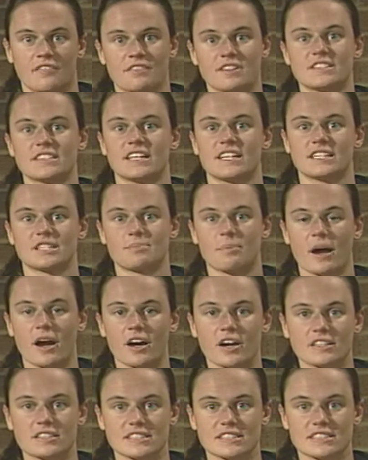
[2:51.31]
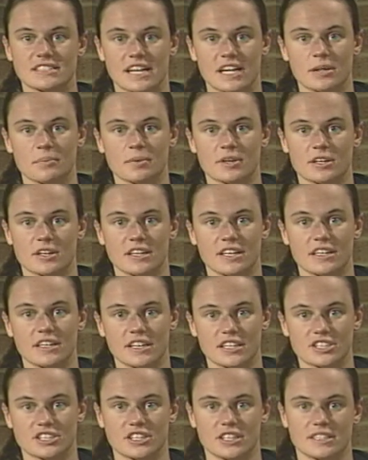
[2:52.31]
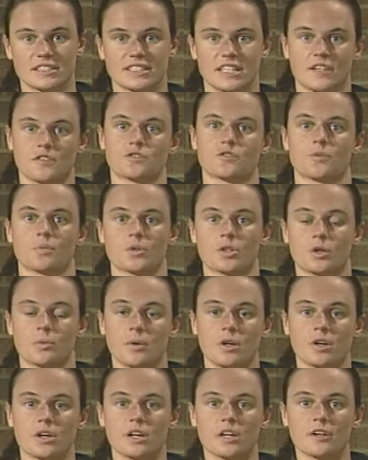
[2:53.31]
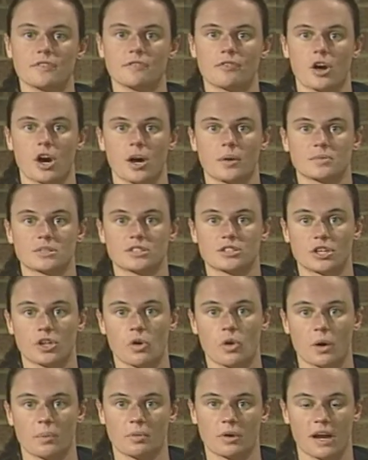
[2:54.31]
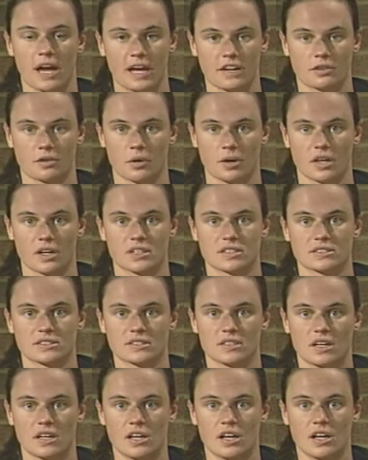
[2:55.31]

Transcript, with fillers: Visit inspiring sustainability initiatives from community farms to corporate headquarters.